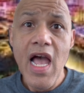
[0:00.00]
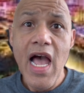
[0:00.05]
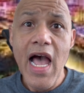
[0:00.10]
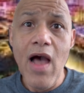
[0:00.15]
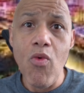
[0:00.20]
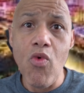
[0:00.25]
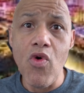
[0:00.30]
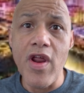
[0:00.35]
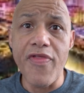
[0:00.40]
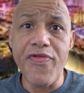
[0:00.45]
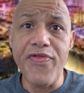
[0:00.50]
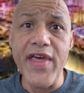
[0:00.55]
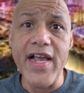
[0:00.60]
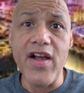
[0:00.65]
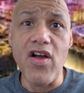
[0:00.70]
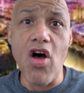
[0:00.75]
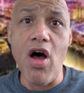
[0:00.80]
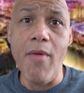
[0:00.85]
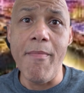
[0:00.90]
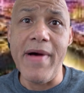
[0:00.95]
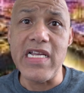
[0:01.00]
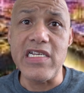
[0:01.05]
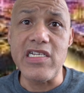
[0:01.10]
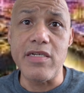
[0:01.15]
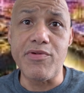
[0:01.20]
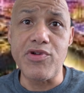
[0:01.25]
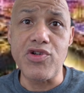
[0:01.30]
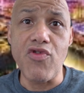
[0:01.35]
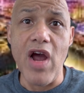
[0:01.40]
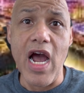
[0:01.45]
I want to thank all my
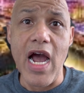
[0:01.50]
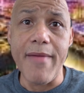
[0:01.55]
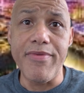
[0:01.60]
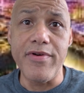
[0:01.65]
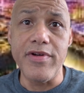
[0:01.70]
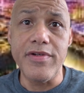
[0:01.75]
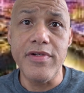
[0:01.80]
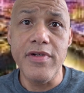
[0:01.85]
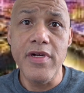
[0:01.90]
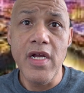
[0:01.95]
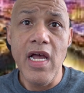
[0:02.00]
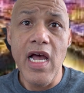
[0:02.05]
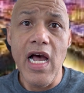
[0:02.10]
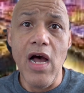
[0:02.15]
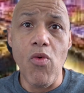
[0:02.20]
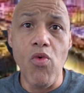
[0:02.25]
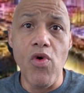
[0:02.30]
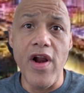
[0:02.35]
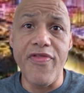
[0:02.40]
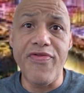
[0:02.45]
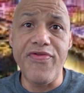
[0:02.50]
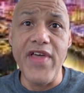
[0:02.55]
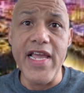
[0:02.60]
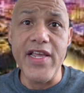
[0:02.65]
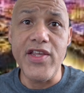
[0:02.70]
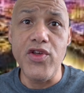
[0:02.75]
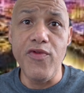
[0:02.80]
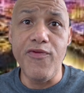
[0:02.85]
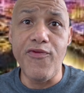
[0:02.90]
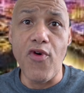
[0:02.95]
subscribers. I want to
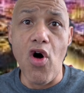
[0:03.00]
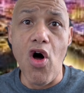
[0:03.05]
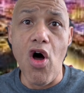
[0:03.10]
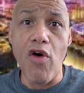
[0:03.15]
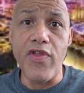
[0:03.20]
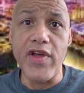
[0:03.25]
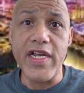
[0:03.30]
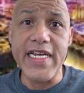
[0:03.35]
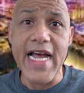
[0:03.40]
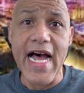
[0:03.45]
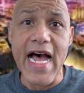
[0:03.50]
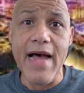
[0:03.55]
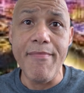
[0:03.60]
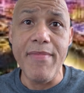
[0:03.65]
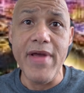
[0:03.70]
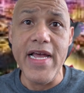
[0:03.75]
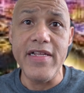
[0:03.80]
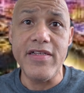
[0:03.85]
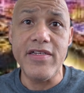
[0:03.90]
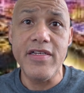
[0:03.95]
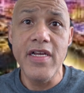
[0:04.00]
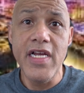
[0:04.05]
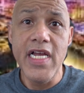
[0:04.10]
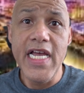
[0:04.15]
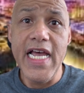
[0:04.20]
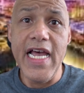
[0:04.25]
thank you for all the comments.